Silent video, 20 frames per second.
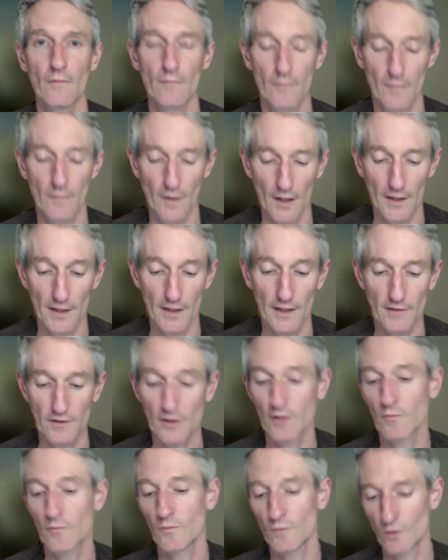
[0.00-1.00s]
so
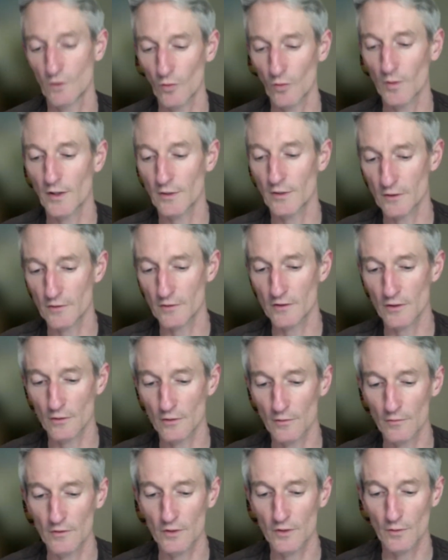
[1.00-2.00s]
you normally do
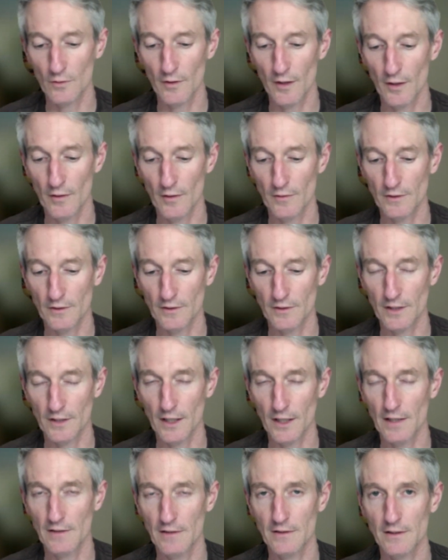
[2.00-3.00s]
two of those as an
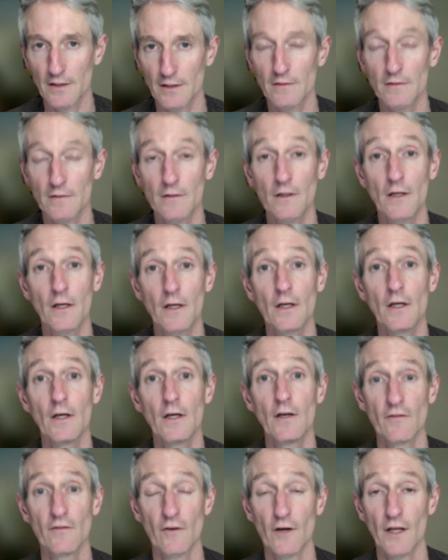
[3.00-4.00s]
anaesthetist
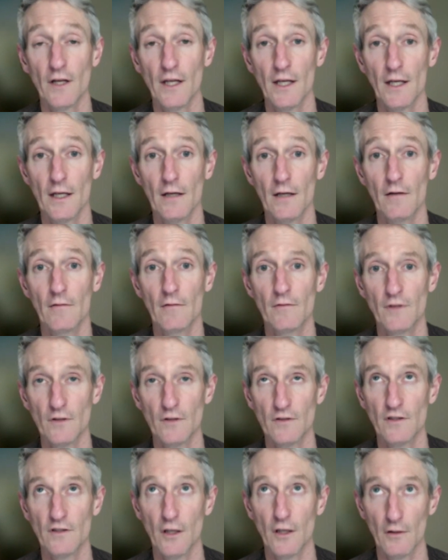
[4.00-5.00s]
for a year, so it's
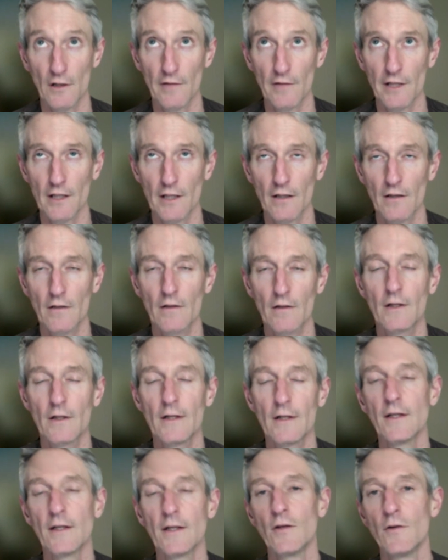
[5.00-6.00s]
a total of a year.
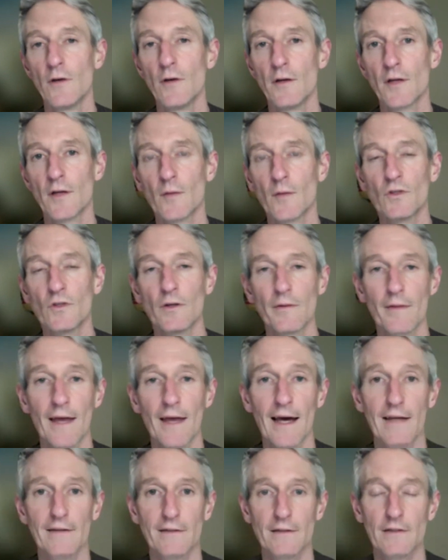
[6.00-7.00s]
You end up doing
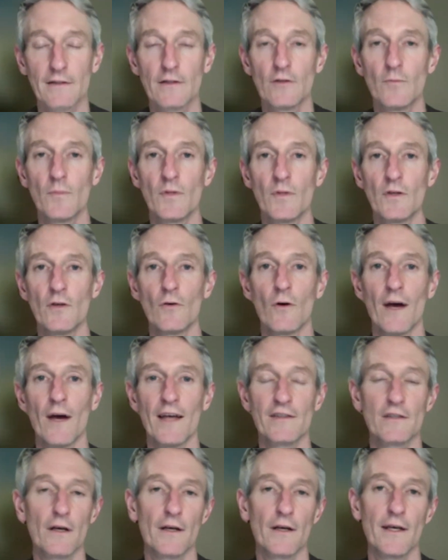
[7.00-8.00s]
that. Your
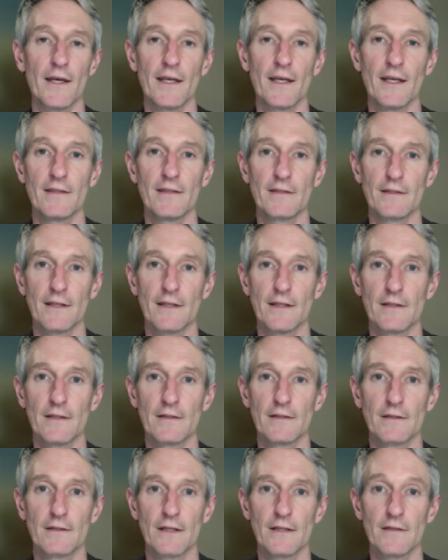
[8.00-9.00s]
SIA
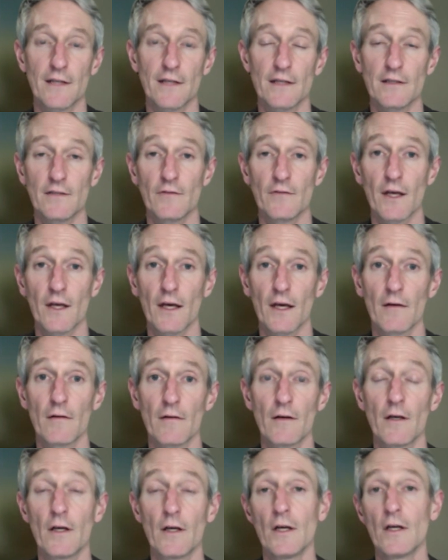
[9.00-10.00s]
is intensive care.
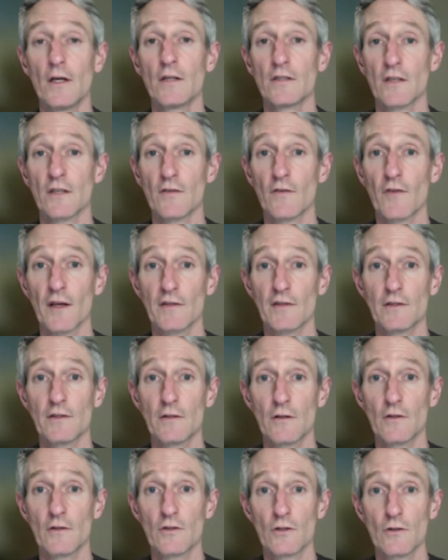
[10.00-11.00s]
So if you fancy
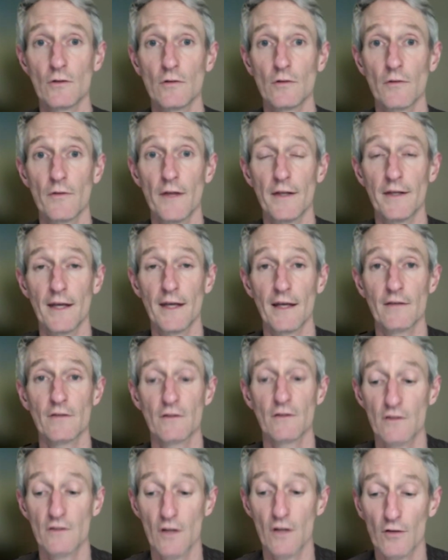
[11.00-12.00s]
doing dual, then yes,
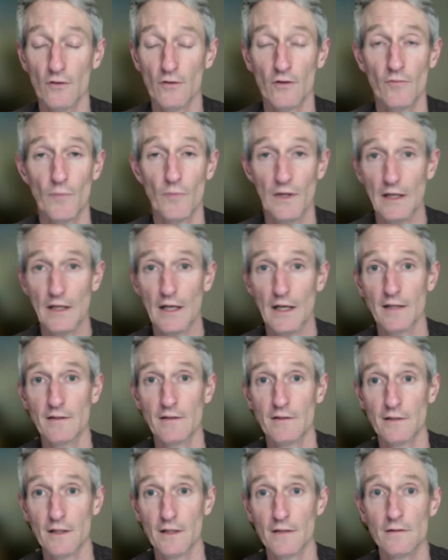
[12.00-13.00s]
start off being an
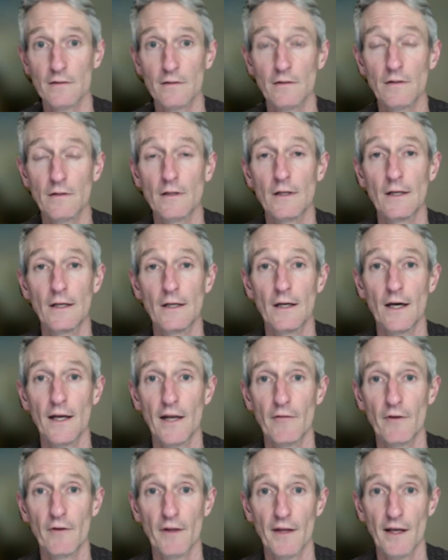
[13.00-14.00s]
anaesthetist, and
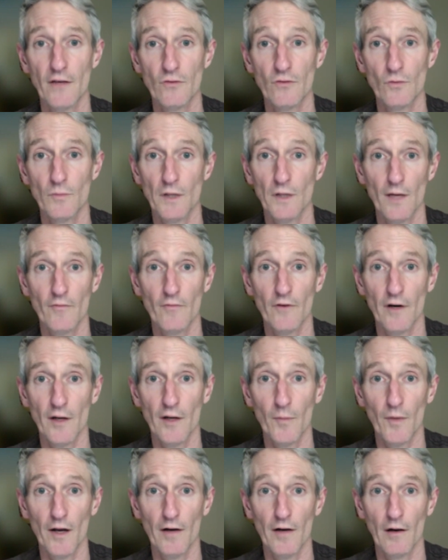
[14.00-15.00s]
everything else will become very
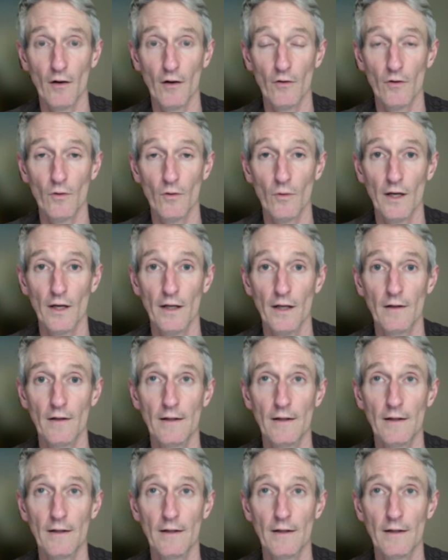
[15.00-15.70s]
apparent along the way.